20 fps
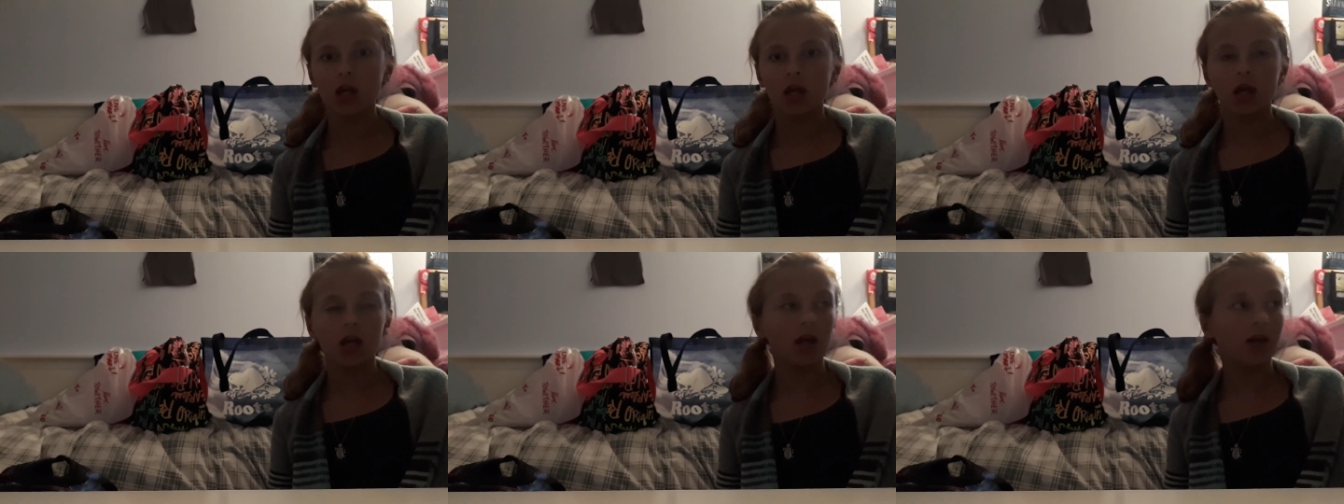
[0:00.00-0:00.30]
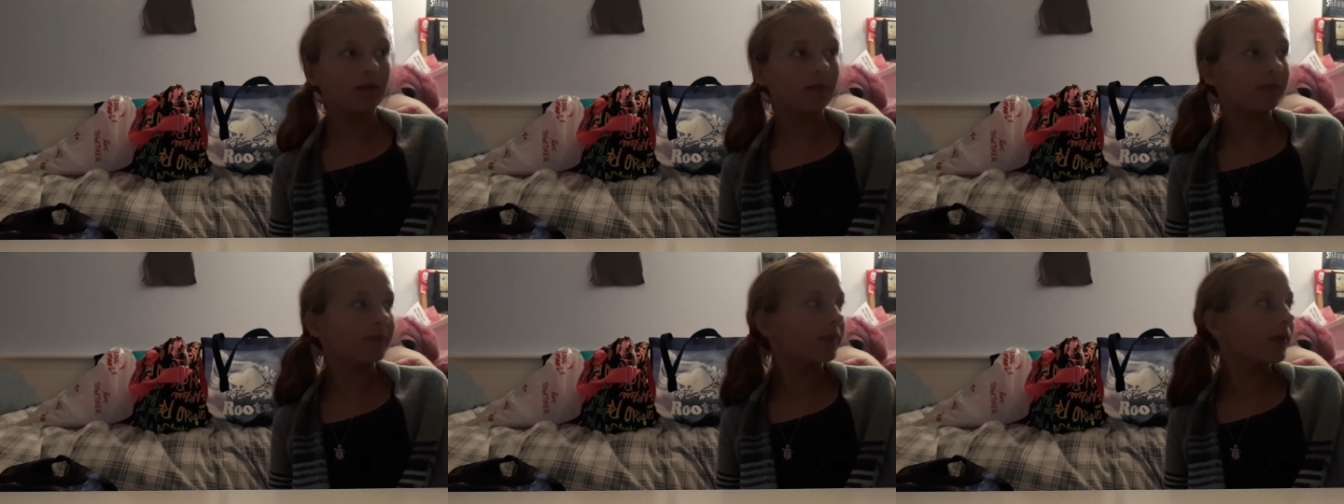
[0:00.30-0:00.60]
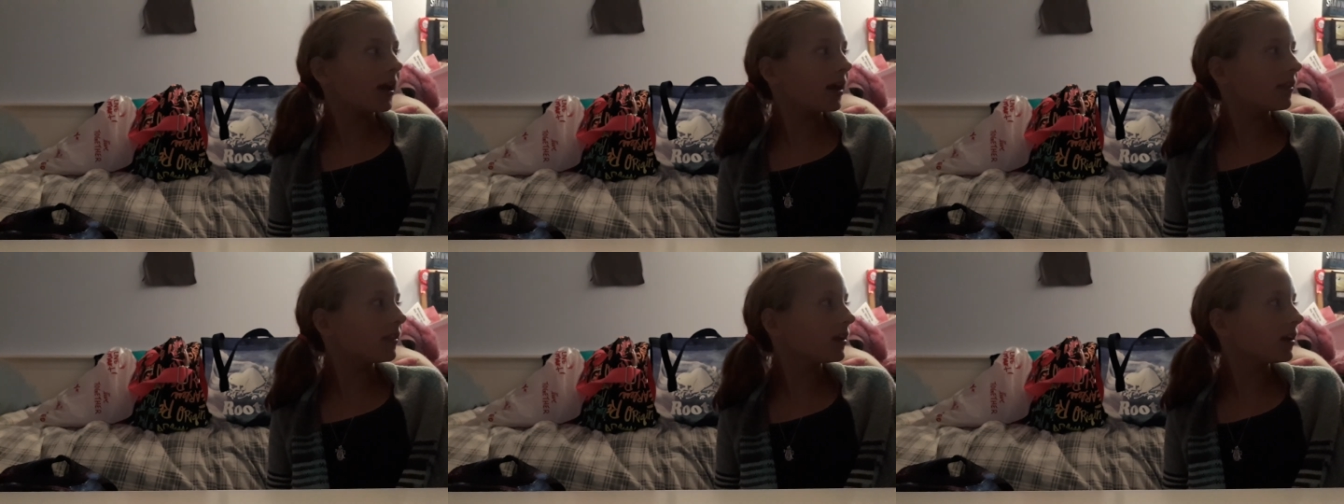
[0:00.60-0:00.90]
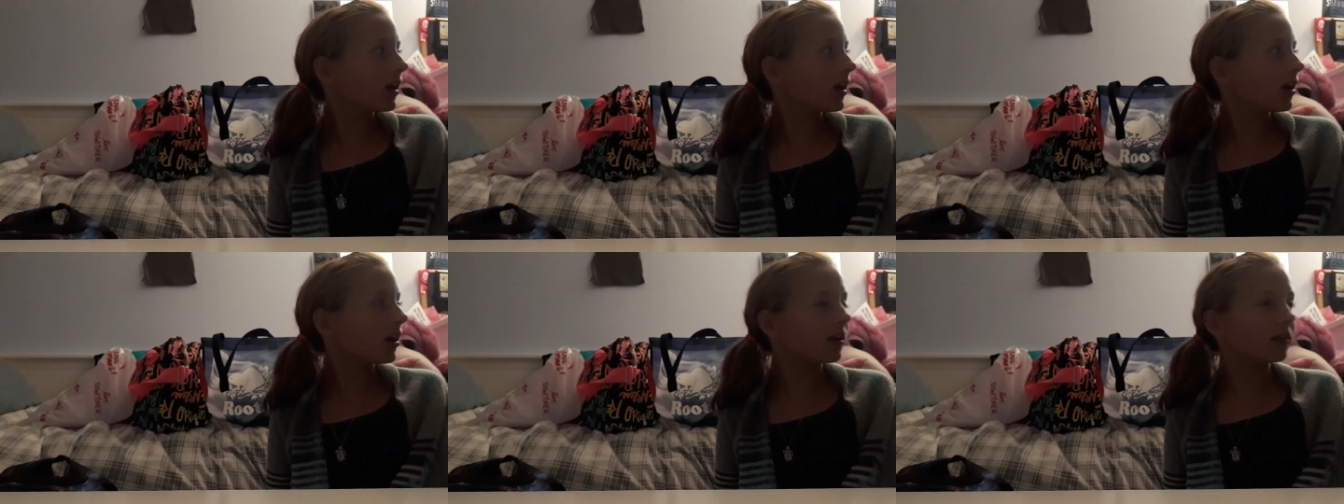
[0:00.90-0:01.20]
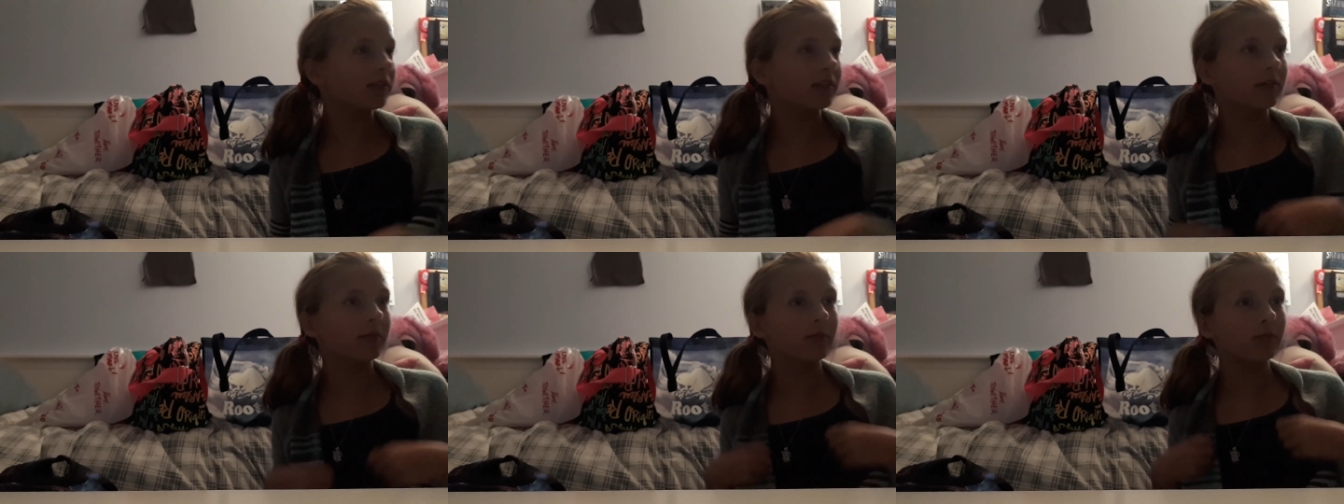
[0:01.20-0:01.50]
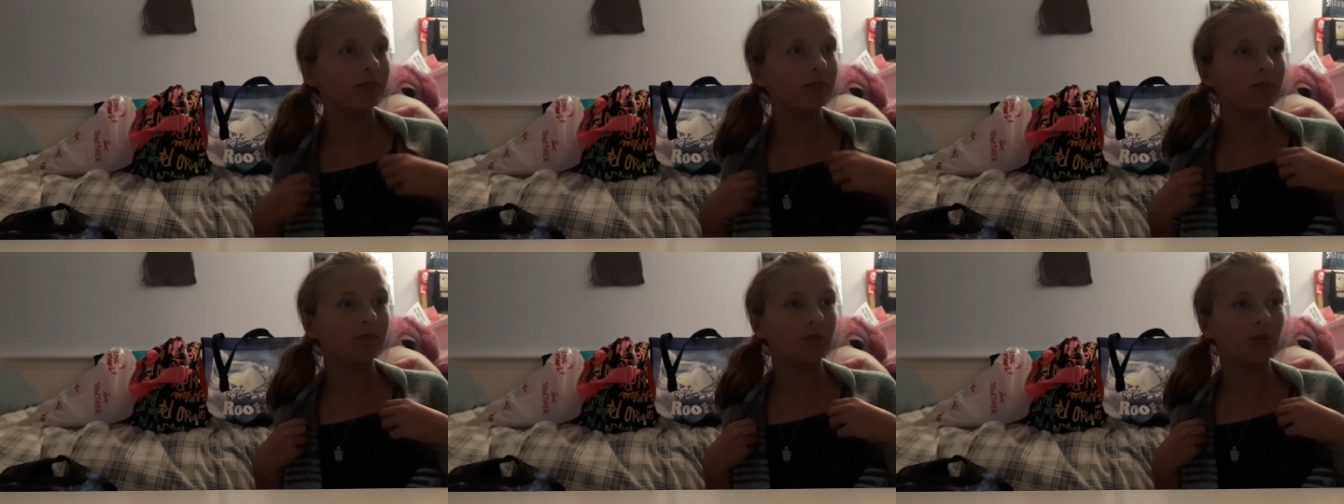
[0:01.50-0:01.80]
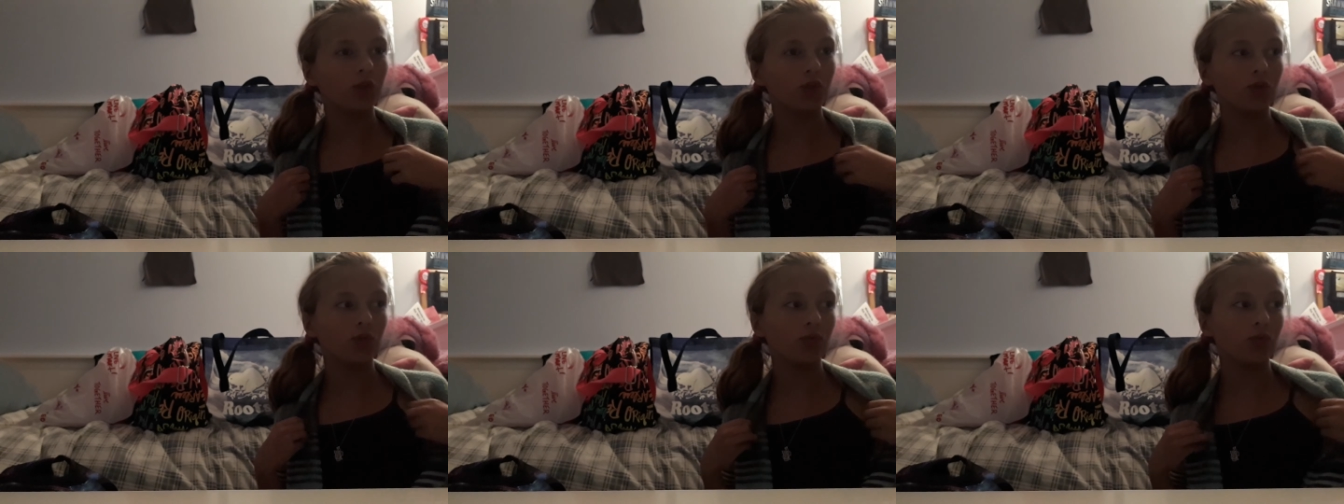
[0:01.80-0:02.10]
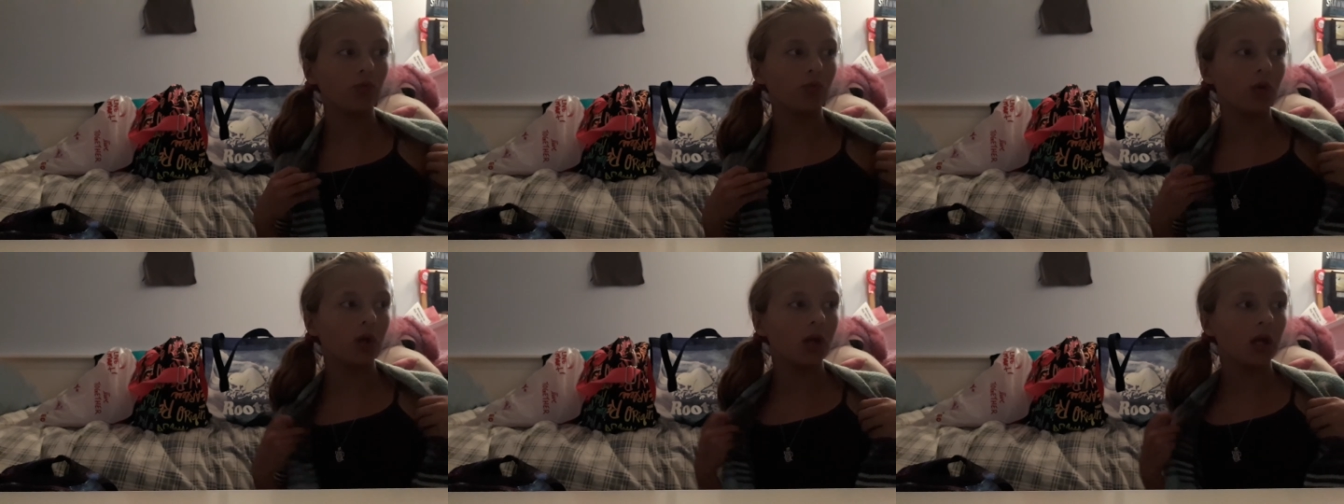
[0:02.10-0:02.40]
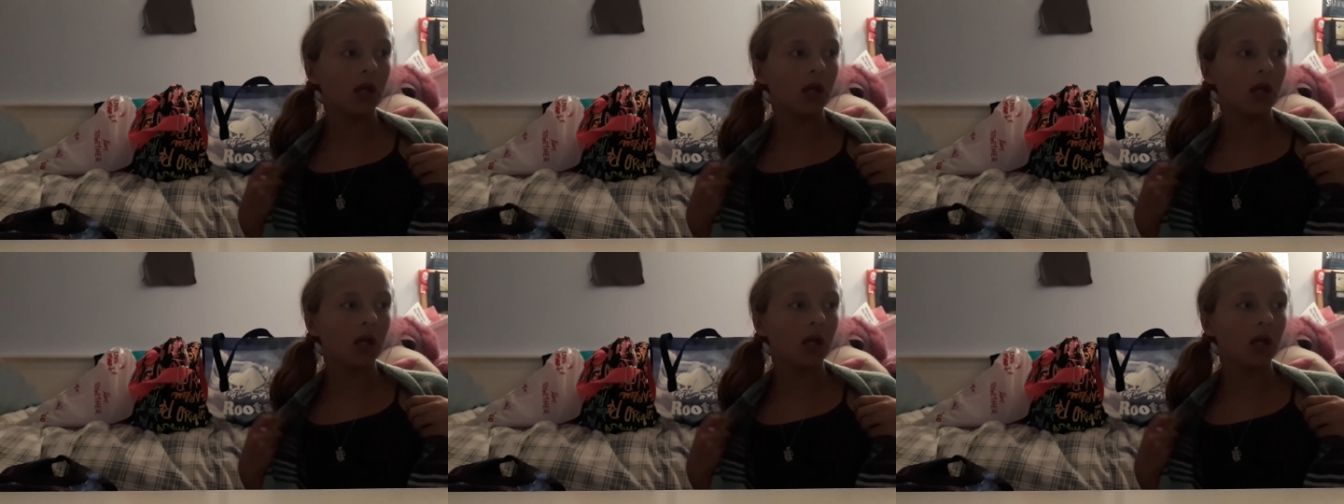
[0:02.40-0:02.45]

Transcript: Um, I think I got some new, uh,